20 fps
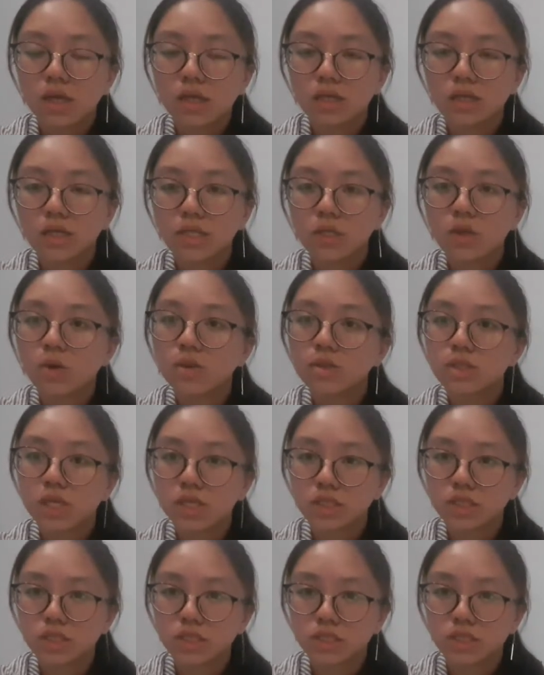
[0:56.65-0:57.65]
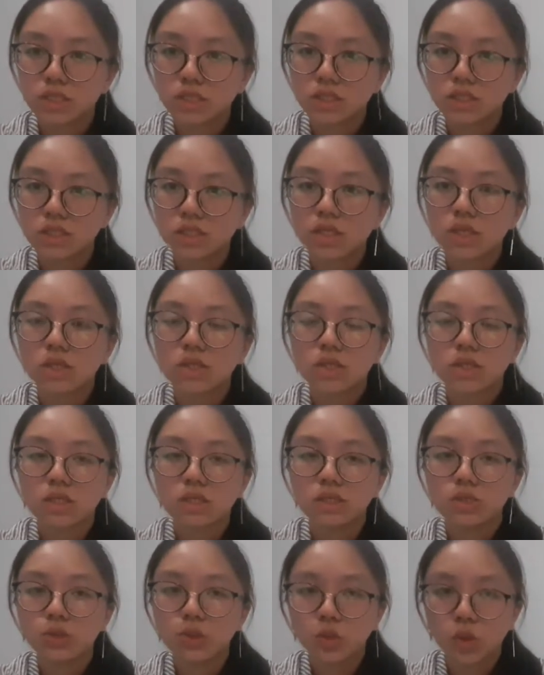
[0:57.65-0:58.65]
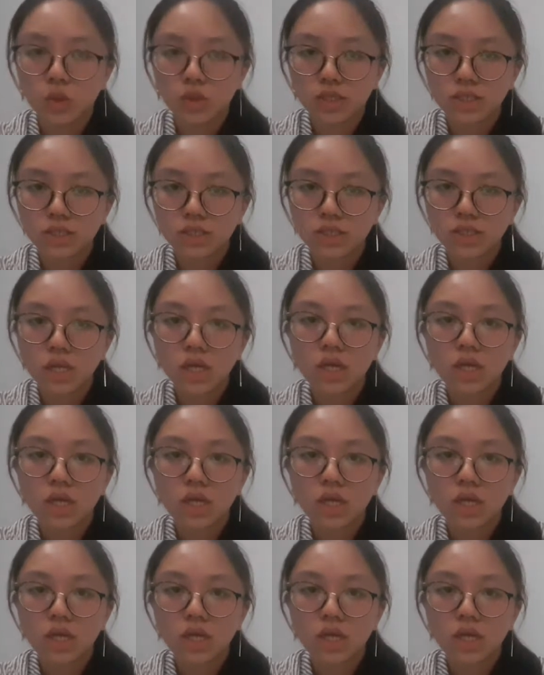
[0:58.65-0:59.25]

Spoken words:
These conjunctions join